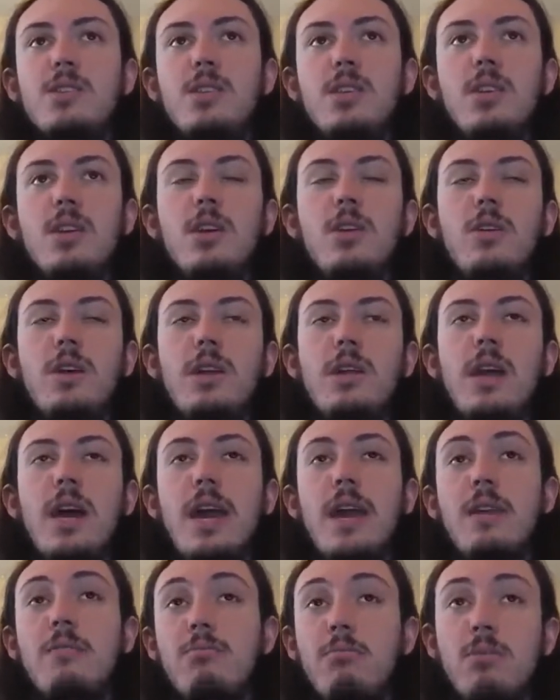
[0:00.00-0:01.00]
you know, and
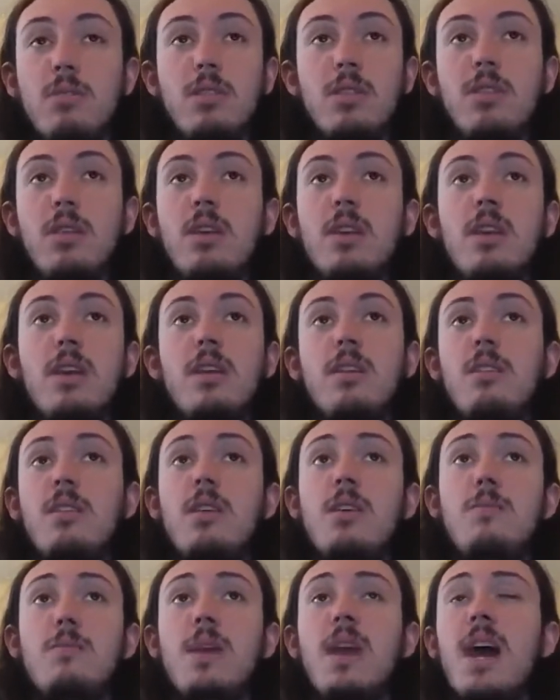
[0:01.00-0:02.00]
I did it, and
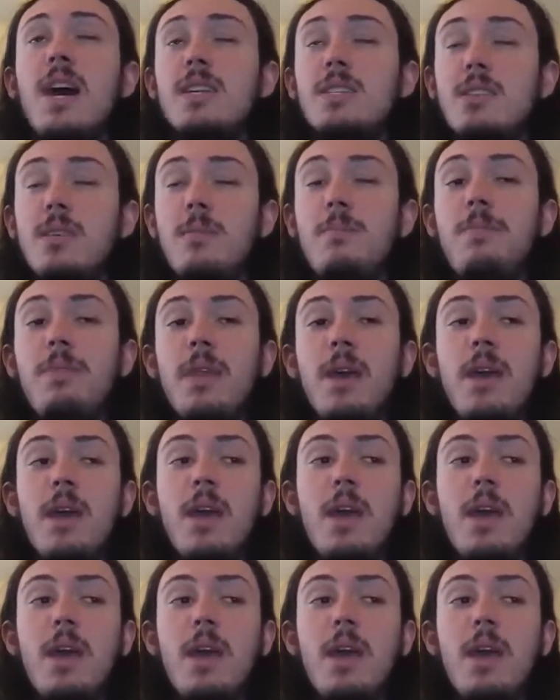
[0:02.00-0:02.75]
it'd be awesome.